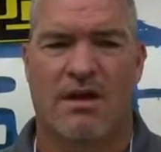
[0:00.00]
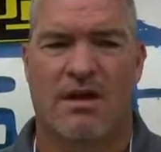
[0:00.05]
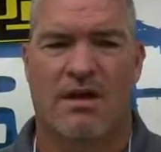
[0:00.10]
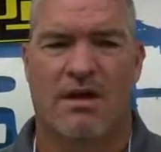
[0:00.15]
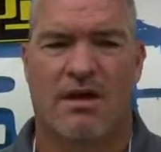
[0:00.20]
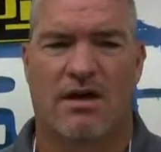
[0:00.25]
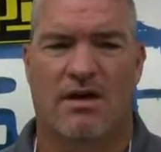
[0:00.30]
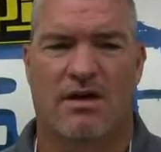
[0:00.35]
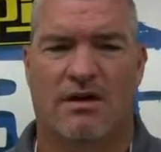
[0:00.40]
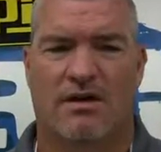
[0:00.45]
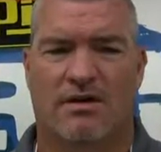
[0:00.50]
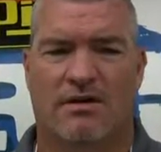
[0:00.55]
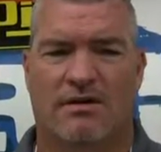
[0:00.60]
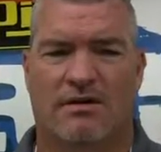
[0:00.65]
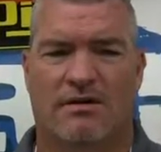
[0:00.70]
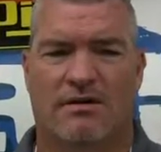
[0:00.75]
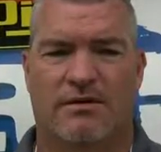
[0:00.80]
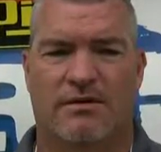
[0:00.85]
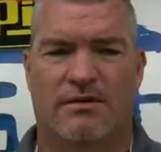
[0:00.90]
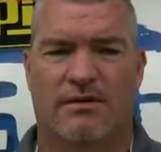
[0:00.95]

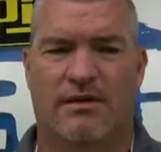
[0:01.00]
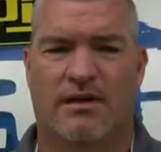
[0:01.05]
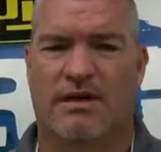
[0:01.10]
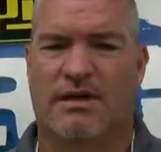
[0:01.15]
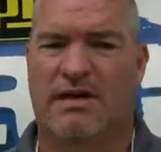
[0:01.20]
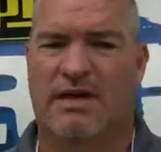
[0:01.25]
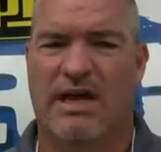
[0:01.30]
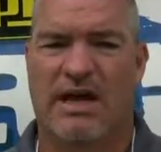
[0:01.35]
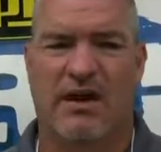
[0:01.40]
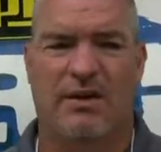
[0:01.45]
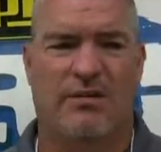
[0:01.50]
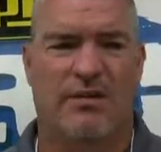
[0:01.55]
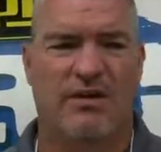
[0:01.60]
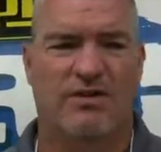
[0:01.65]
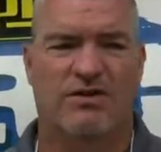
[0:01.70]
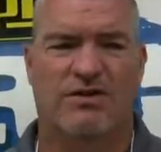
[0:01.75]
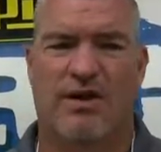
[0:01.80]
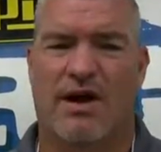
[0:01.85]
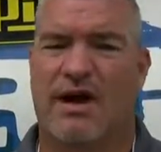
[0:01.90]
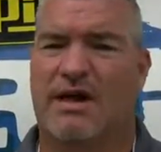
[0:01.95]
uh, again,
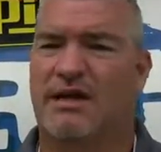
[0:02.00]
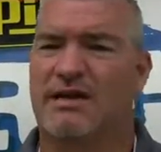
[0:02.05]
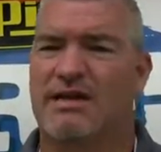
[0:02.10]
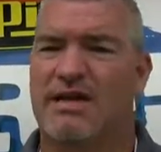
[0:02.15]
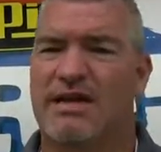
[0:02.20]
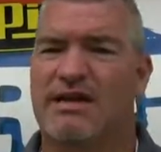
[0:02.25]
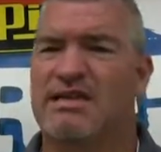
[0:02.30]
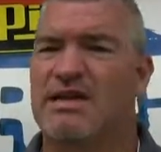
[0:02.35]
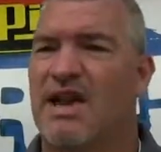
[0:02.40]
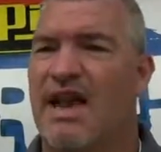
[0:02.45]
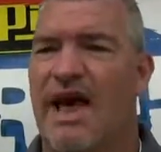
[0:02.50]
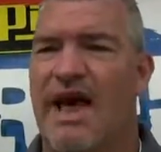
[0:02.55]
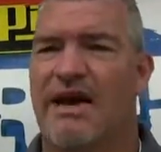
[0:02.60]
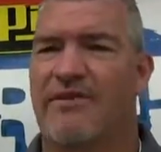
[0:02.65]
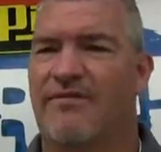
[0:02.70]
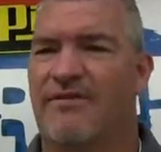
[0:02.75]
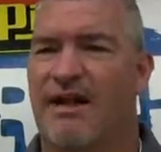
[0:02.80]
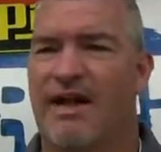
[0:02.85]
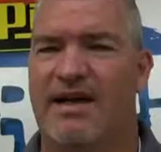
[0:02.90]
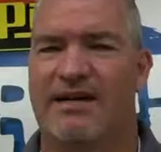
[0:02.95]
we try to teach
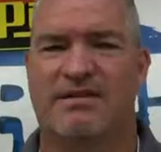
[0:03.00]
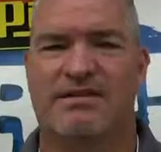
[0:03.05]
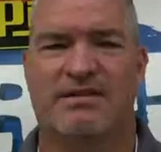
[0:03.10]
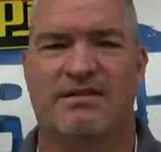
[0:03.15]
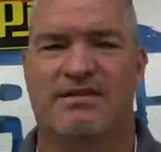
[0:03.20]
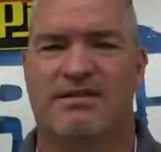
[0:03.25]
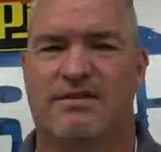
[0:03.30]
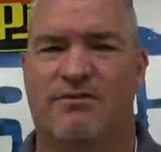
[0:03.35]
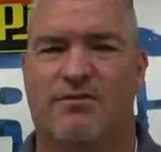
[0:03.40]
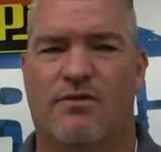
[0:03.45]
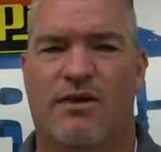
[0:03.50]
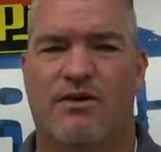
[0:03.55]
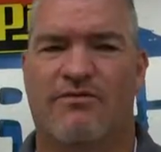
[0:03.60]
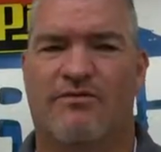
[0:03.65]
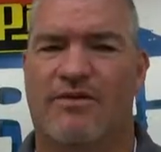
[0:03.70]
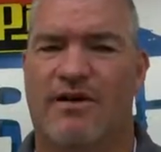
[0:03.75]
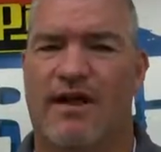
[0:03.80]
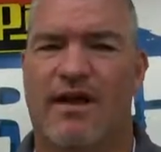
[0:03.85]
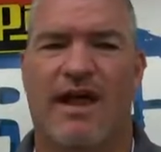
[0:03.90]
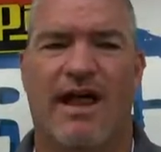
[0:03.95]
life lessons, and we
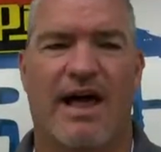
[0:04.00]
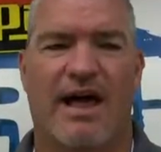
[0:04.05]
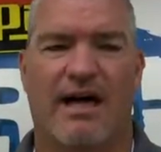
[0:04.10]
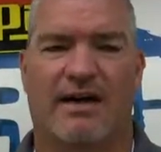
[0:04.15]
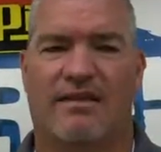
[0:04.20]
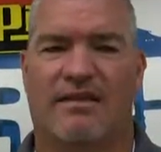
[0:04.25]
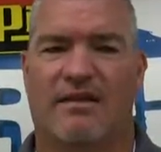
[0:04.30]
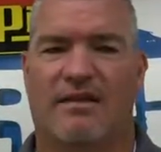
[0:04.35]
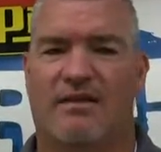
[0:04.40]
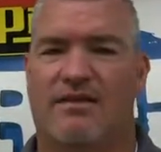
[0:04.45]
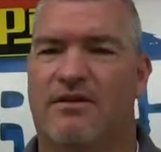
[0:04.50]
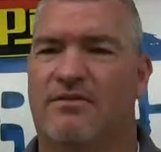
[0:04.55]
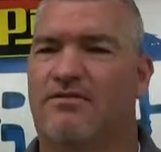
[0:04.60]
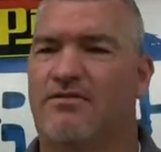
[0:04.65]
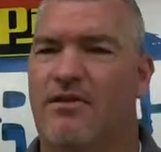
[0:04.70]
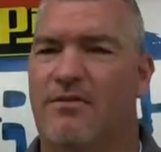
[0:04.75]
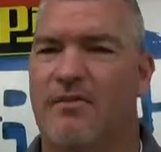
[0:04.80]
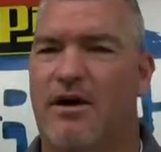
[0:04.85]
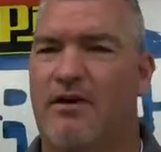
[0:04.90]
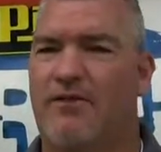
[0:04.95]
feel like the, the
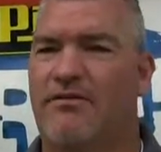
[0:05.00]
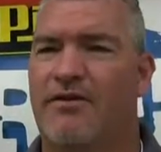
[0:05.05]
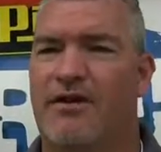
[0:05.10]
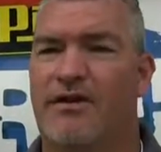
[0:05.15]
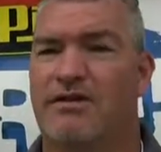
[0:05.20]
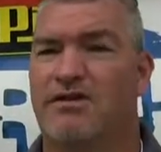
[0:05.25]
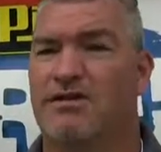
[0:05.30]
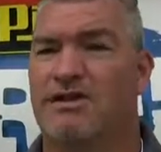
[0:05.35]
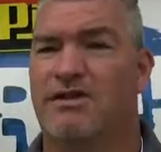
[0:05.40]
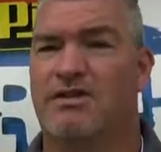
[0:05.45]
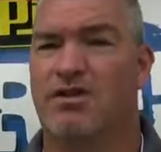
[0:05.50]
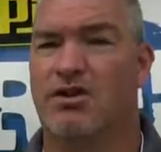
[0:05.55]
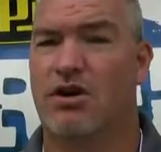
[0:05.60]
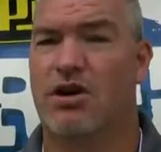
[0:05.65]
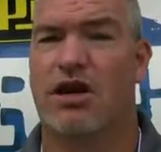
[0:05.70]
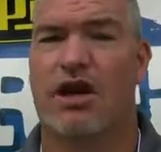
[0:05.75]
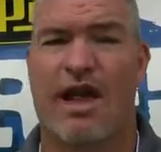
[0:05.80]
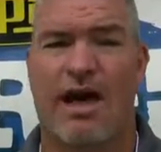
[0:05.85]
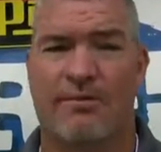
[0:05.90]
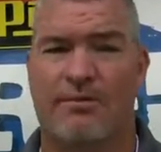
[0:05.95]
football field is as
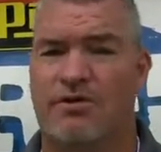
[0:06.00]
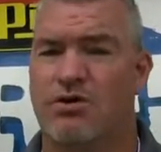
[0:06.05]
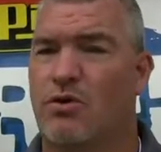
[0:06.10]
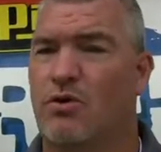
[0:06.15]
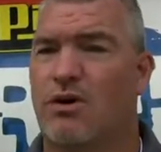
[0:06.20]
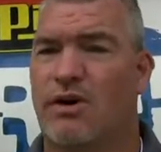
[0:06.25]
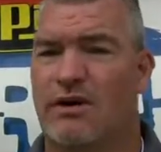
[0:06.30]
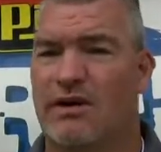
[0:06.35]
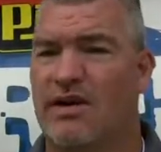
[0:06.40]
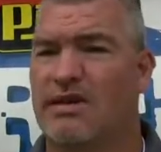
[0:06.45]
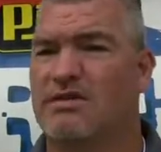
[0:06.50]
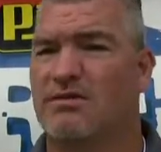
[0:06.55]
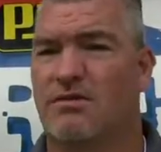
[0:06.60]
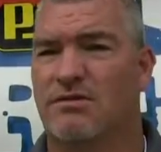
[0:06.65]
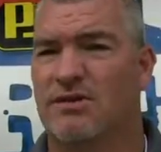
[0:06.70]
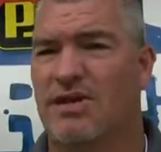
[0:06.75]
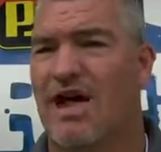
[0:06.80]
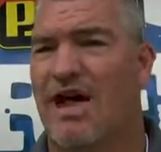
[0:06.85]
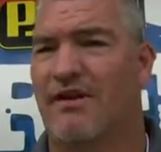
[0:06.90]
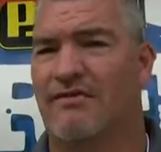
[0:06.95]
good a laboratory to teach
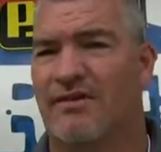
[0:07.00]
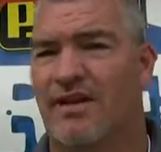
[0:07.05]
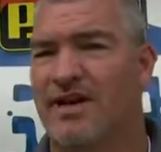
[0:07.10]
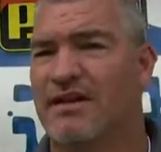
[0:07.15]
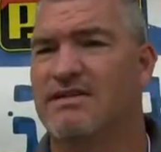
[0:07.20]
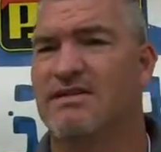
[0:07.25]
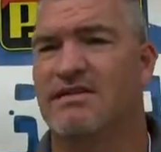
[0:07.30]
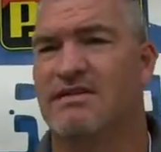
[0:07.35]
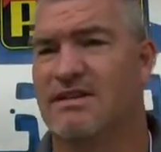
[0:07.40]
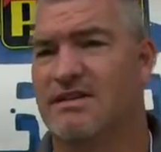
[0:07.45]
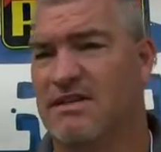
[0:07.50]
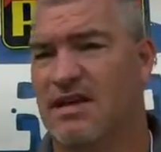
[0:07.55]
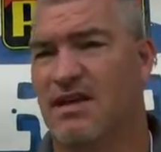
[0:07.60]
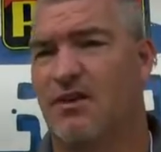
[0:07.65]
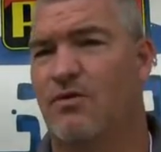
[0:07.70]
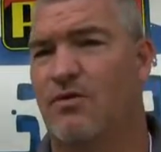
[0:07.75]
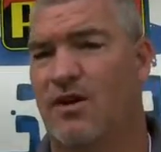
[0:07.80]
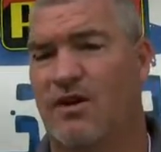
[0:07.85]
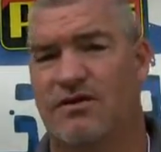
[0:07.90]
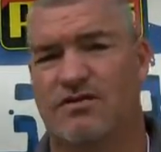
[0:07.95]
those life lessons as
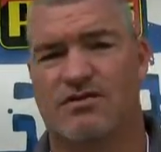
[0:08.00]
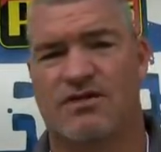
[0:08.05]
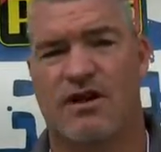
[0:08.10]
anywhere.